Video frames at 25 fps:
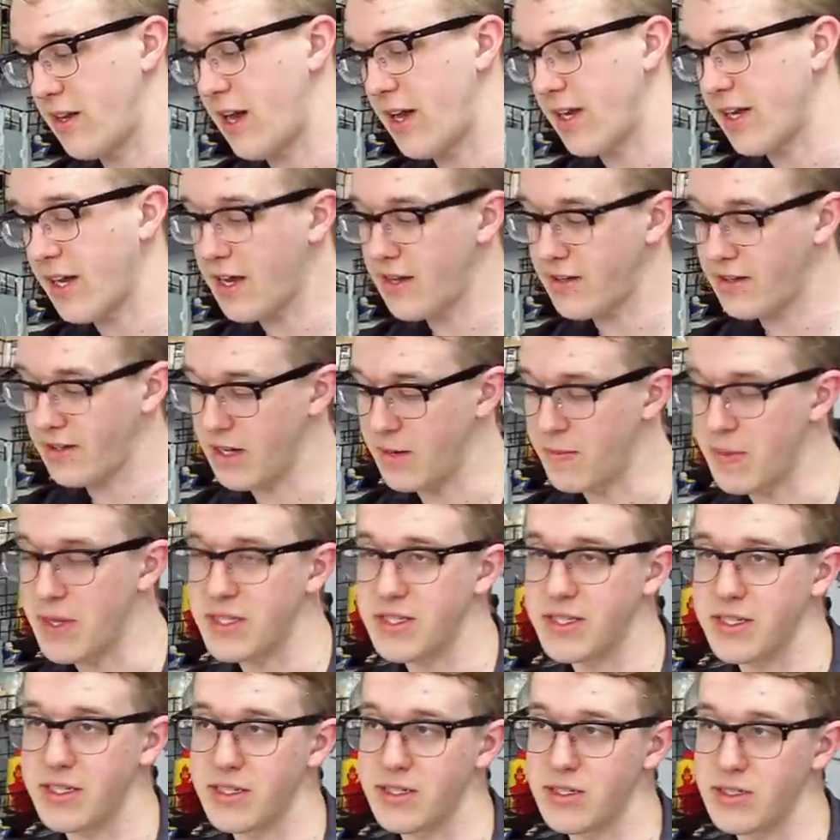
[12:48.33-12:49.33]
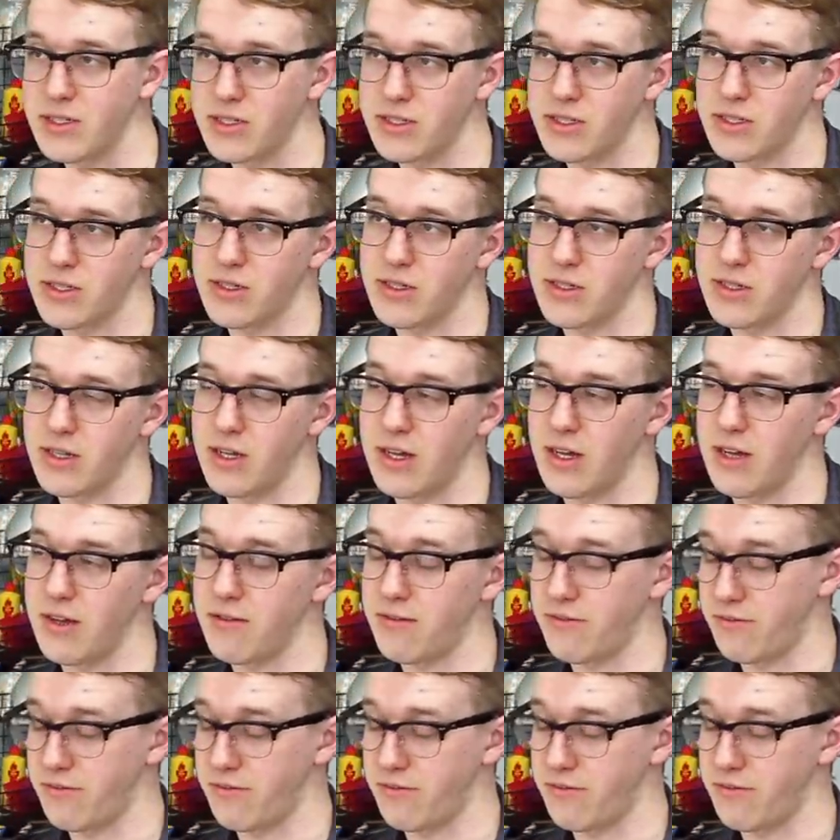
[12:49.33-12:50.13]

I got a message uh,